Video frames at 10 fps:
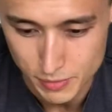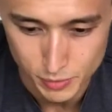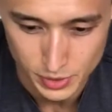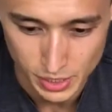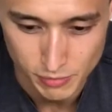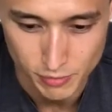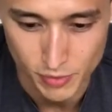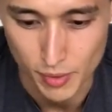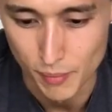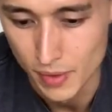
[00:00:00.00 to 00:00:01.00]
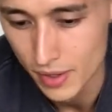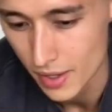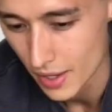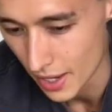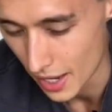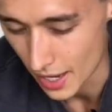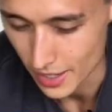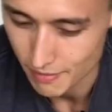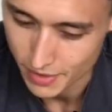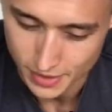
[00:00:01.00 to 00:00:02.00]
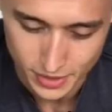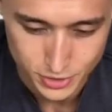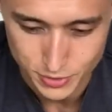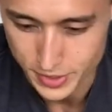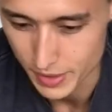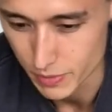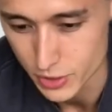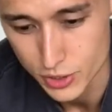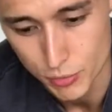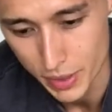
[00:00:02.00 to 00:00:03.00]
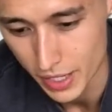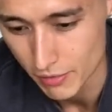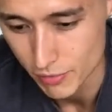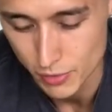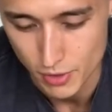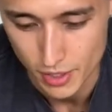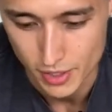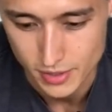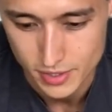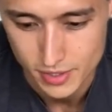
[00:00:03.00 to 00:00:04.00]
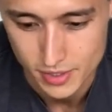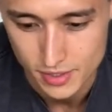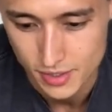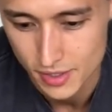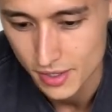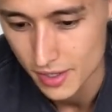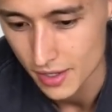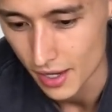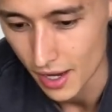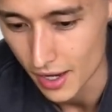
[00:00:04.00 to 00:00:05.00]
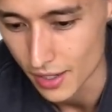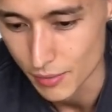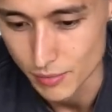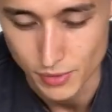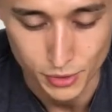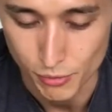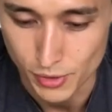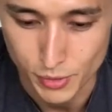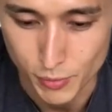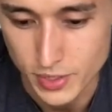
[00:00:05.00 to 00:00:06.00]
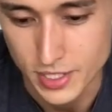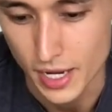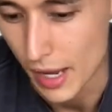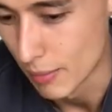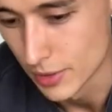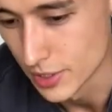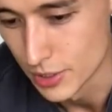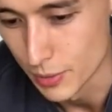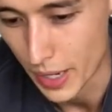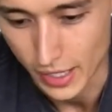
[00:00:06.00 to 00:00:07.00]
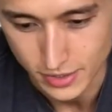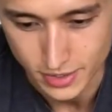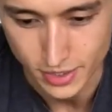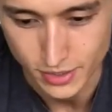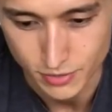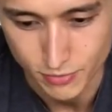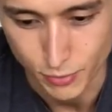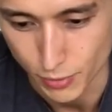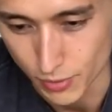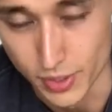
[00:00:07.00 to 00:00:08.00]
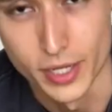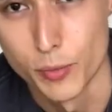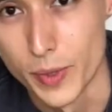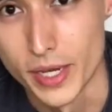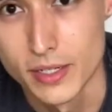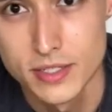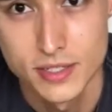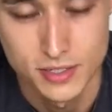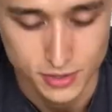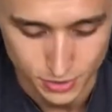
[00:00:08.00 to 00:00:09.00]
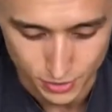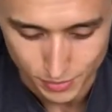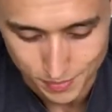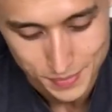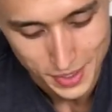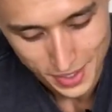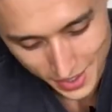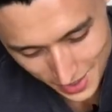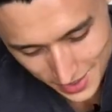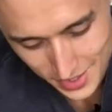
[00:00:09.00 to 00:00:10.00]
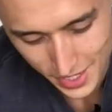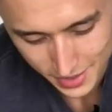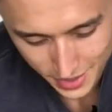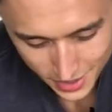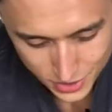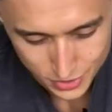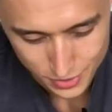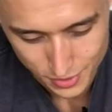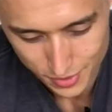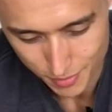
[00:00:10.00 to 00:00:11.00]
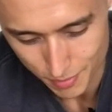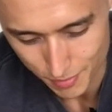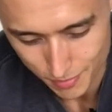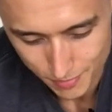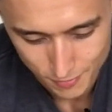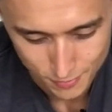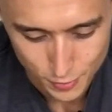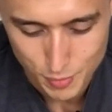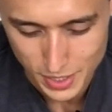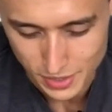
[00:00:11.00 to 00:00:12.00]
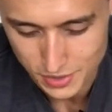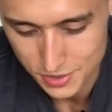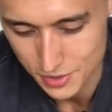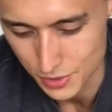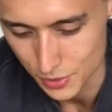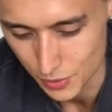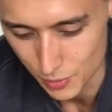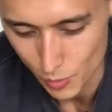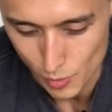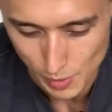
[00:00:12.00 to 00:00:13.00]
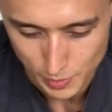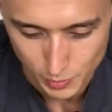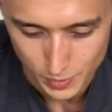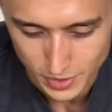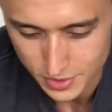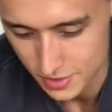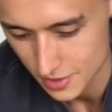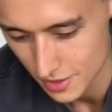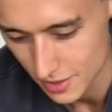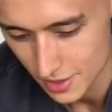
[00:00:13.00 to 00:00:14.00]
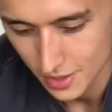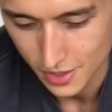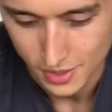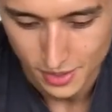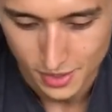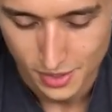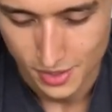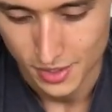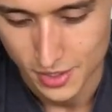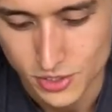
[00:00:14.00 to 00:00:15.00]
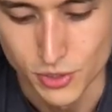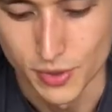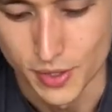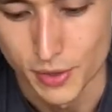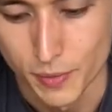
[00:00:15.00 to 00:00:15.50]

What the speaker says: recover from. And I've had injuries that were so painful that I literally wasn't able to do handstands for like weeks. So take the extra few minutes to warm up your wrists so that they're